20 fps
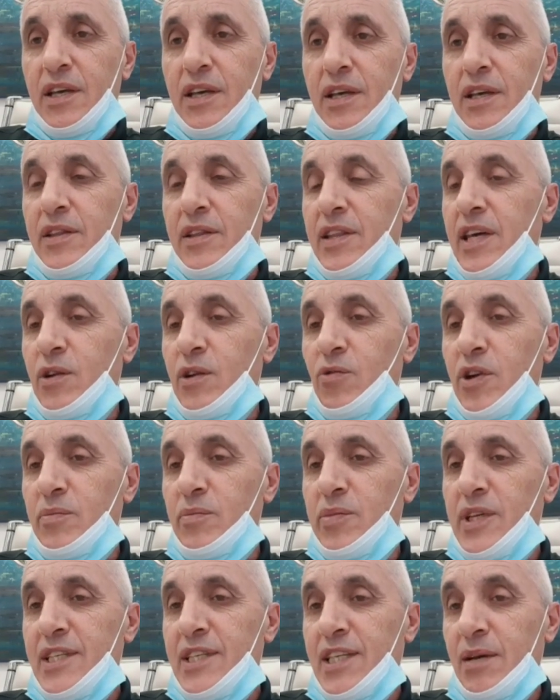there will
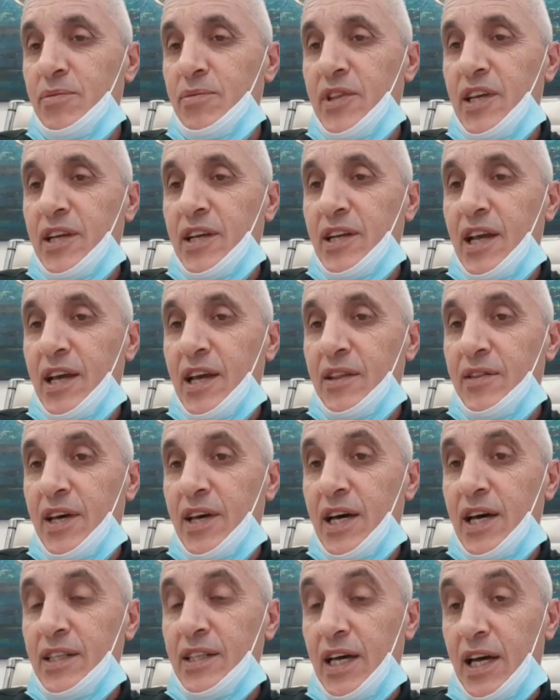be something like
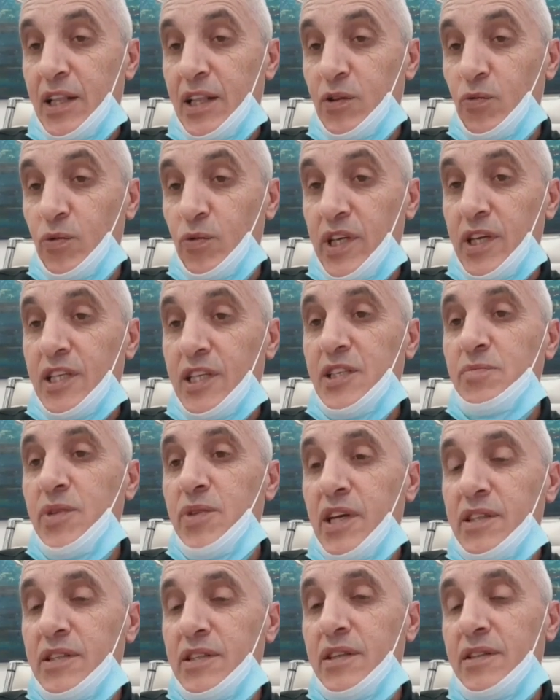that. And we
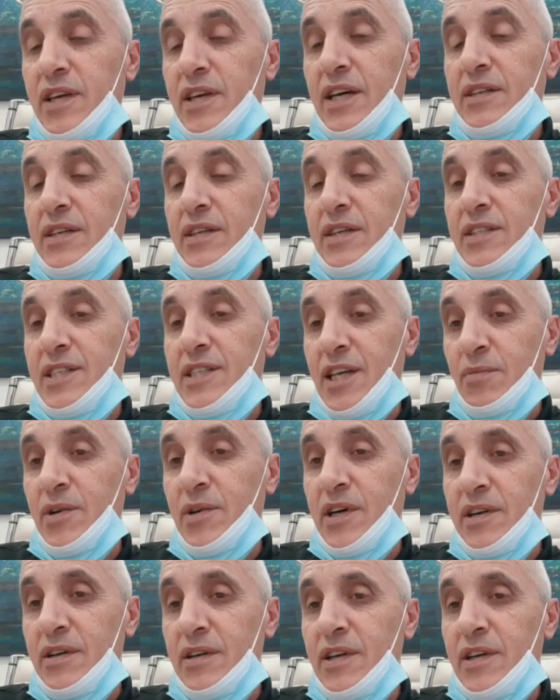expected that in summer,